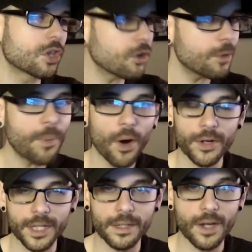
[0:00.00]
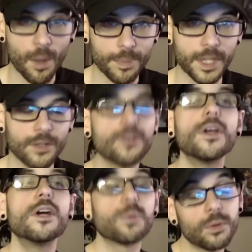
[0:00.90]
third-party companies
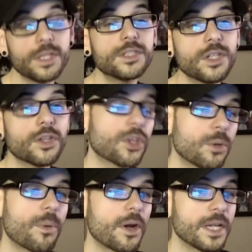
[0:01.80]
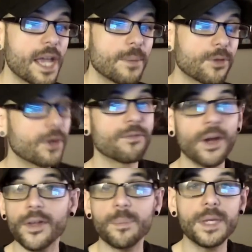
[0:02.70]
releasing third-party games that are
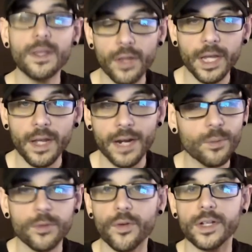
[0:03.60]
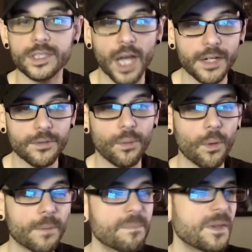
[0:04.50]
very appealing and everyone's very excited
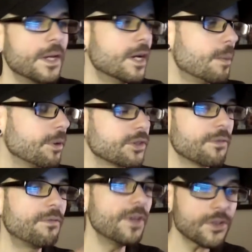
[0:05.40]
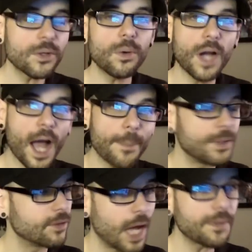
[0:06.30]
for, but the physical
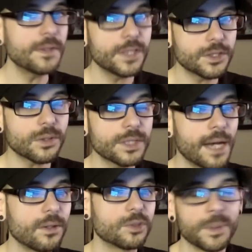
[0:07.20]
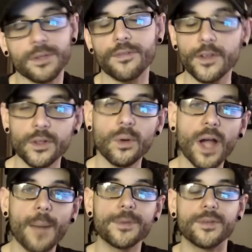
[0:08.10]
copies, not the digital downloads, but the physical
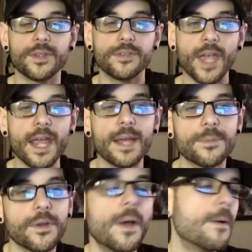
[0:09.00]
copies of these games